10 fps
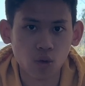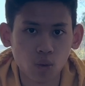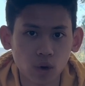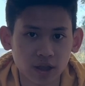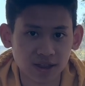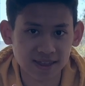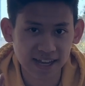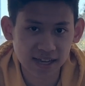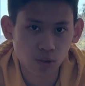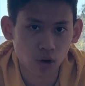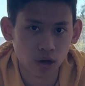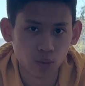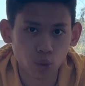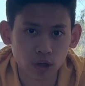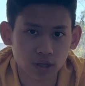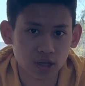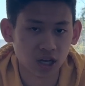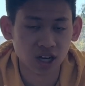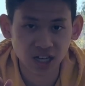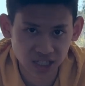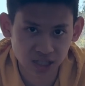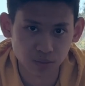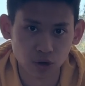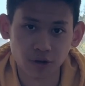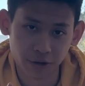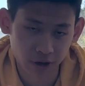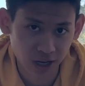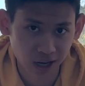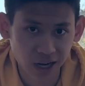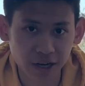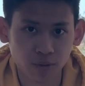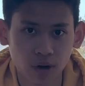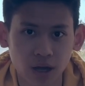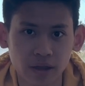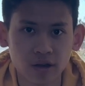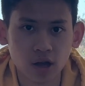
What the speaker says: what they want, what the customer or your client want,